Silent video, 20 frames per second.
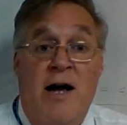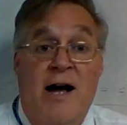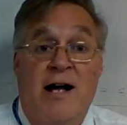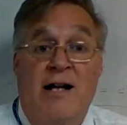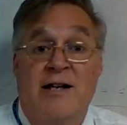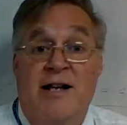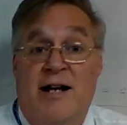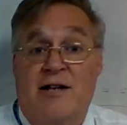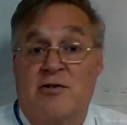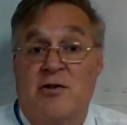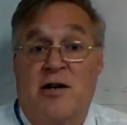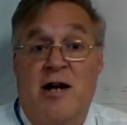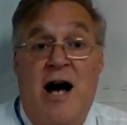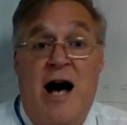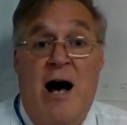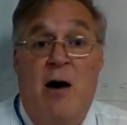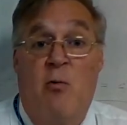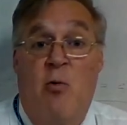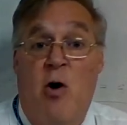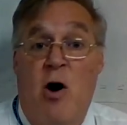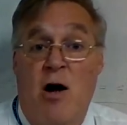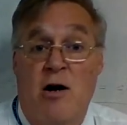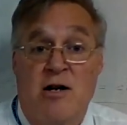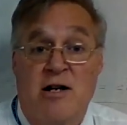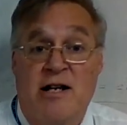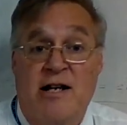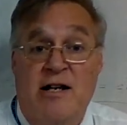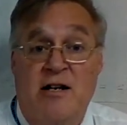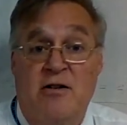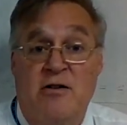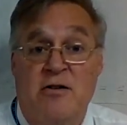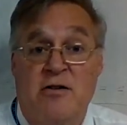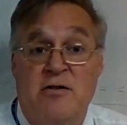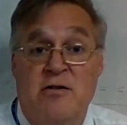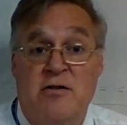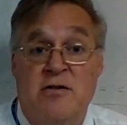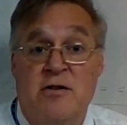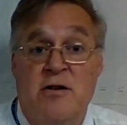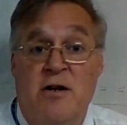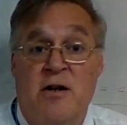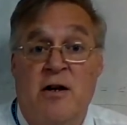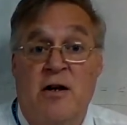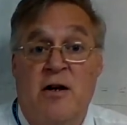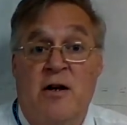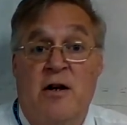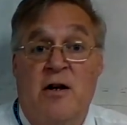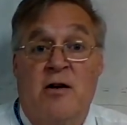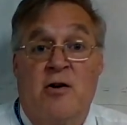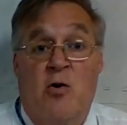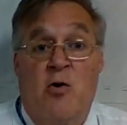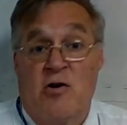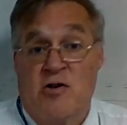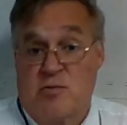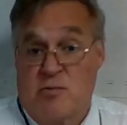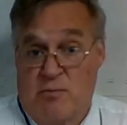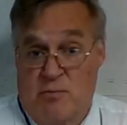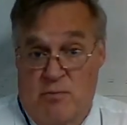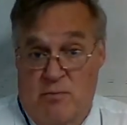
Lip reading: electric hot water heaters. Of course,